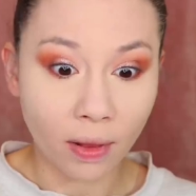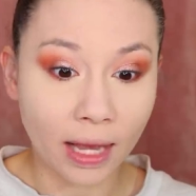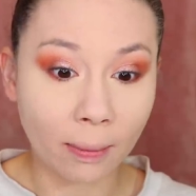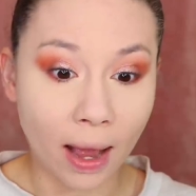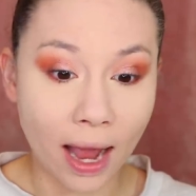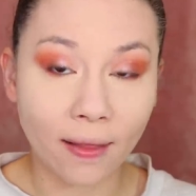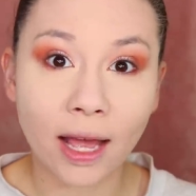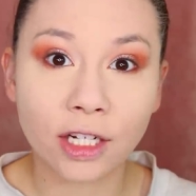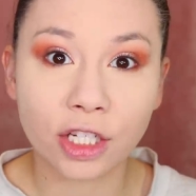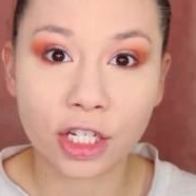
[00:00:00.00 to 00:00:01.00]
But like my
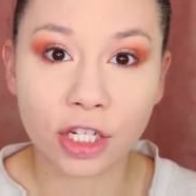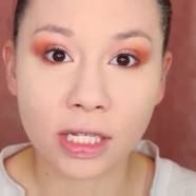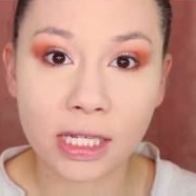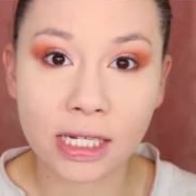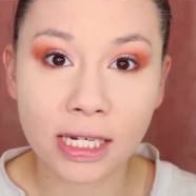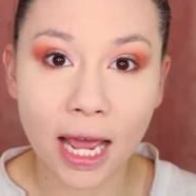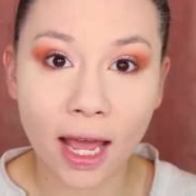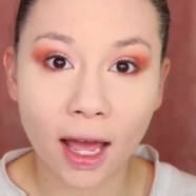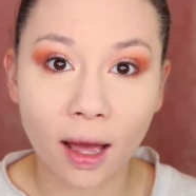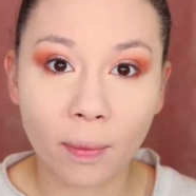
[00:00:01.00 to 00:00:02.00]
eyelashes just
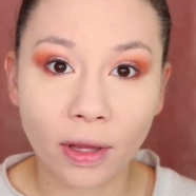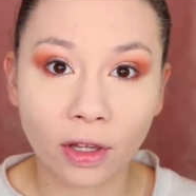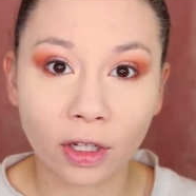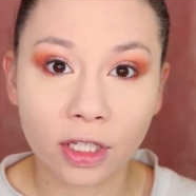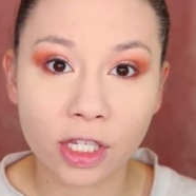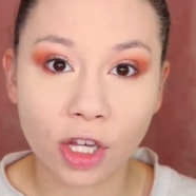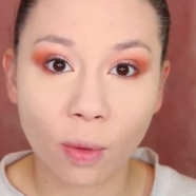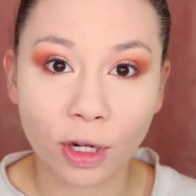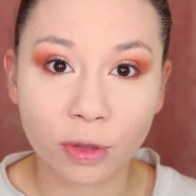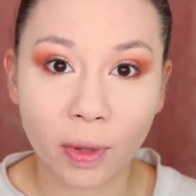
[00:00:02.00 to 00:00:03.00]
stay up and look
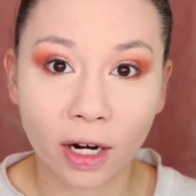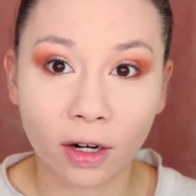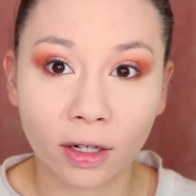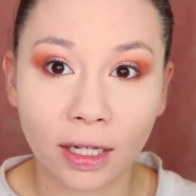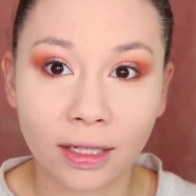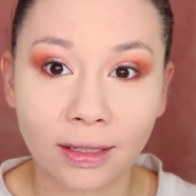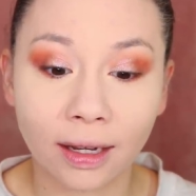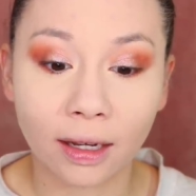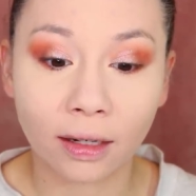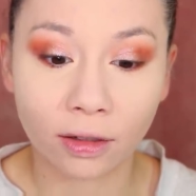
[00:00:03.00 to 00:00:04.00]
so much better. Can
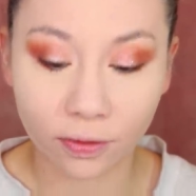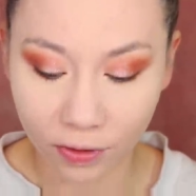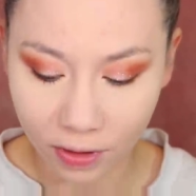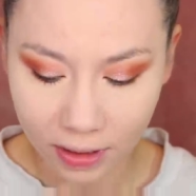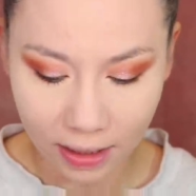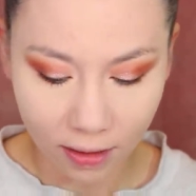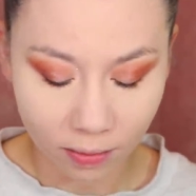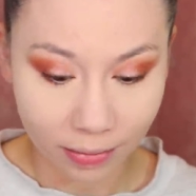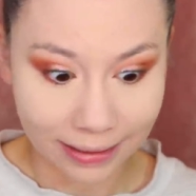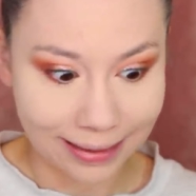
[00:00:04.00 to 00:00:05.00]
I don't know if you can tell,
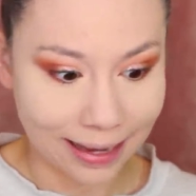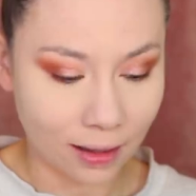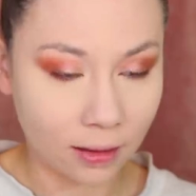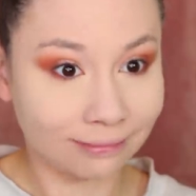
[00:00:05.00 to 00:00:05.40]
but yeah.